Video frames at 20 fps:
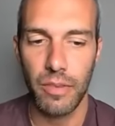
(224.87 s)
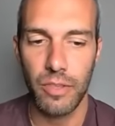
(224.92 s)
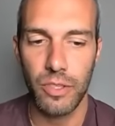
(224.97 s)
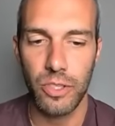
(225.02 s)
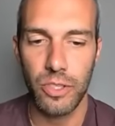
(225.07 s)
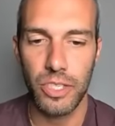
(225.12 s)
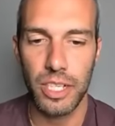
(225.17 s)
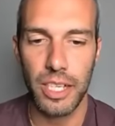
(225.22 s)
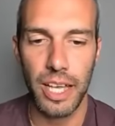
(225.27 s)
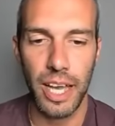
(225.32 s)

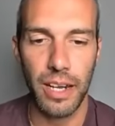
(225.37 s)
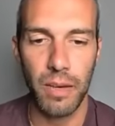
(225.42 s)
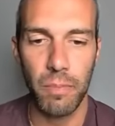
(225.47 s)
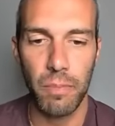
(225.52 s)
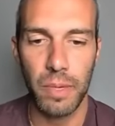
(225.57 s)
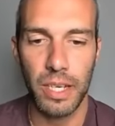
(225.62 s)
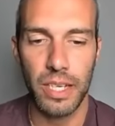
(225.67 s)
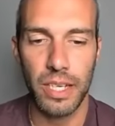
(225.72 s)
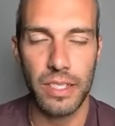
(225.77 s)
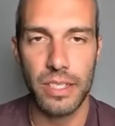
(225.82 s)
Just
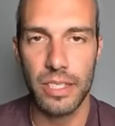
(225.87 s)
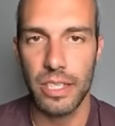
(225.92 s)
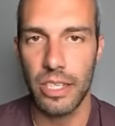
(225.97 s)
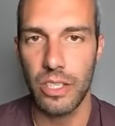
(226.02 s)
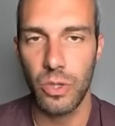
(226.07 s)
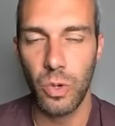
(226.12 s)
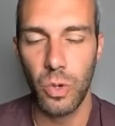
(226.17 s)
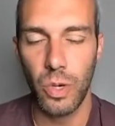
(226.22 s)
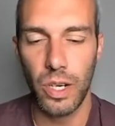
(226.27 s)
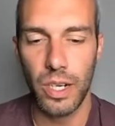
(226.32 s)
again, because
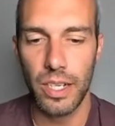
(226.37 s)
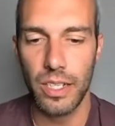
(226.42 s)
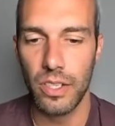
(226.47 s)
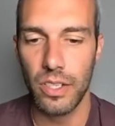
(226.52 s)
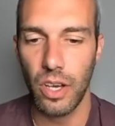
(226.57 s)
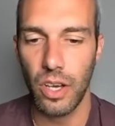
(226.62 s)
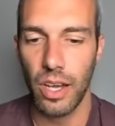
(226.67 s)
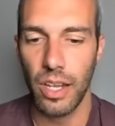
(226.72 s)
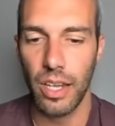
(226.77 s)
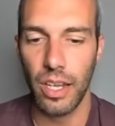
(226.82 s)
Scizor
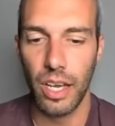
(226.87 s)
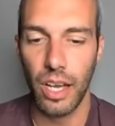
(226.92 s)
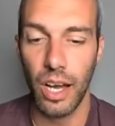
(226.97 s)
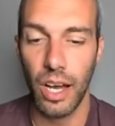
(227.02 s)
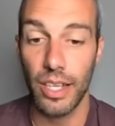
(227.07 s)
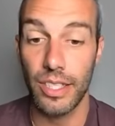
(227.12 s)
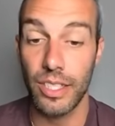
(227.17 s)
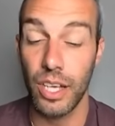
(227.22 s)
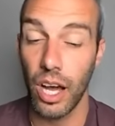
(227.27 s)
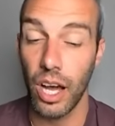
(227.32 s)
is on
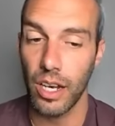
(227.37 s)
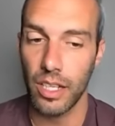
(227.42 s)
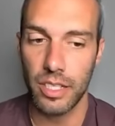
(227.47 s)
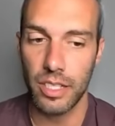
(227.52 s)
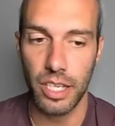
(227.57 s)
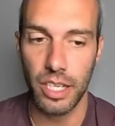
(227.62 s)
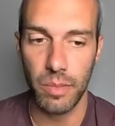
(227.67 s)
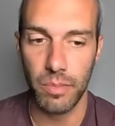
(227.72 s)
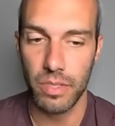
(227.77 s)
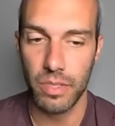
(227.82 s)
a ton of
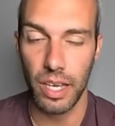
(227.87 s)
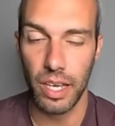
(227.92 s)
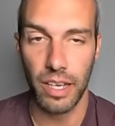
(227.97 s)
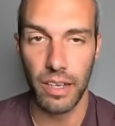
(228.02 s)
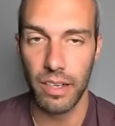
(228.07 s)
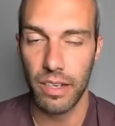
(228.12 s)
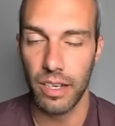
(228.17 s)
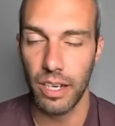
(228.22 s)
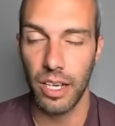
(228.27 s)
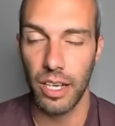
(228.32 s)
teams,
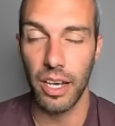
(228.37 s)
like